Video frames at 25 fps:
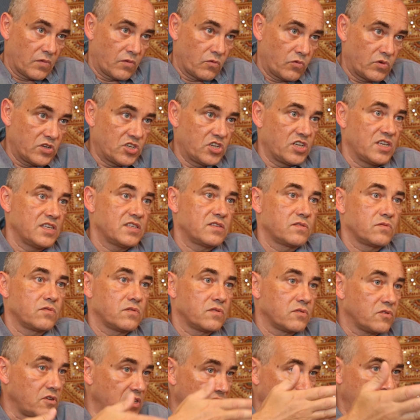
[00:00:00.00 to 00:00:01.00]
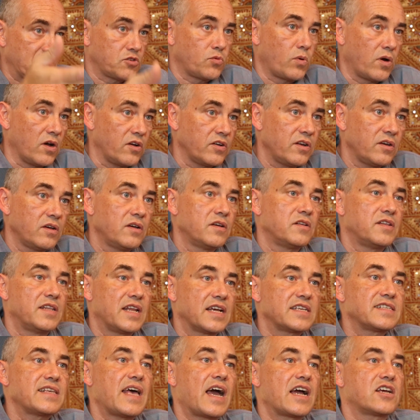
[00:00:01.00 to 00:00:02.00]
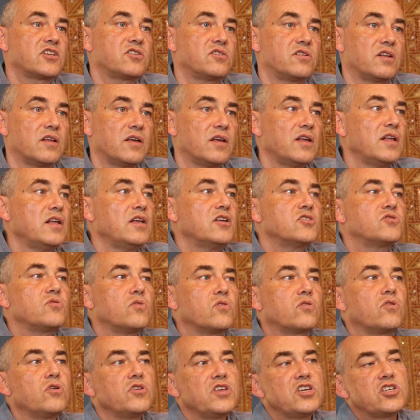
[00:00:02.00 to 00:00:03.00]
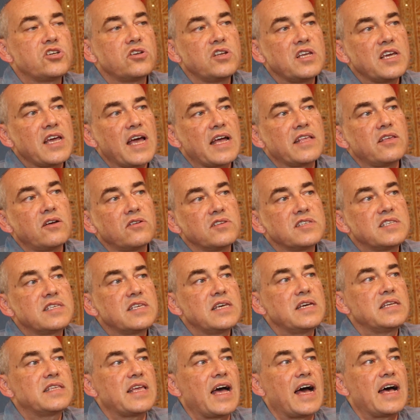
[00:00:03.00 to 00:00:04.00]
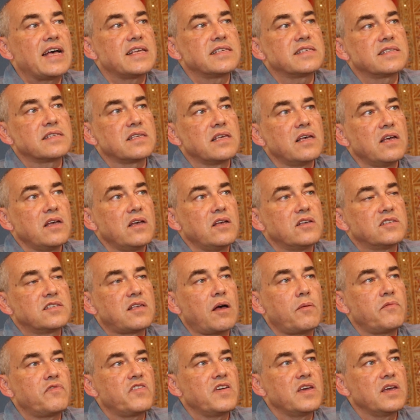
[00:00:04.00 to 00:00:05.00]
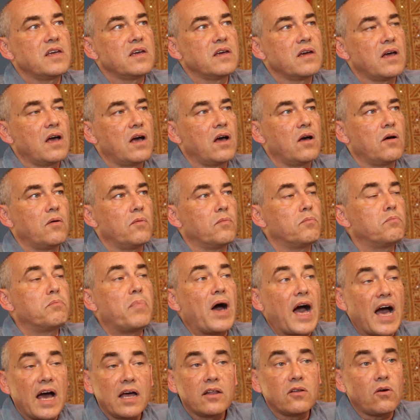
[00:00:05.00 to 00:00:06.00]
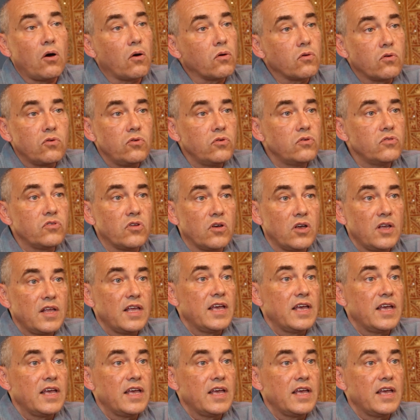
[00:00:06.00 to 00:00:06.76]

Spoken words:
which is the next word, next action. So conditioning, I don't see it as something bad or good,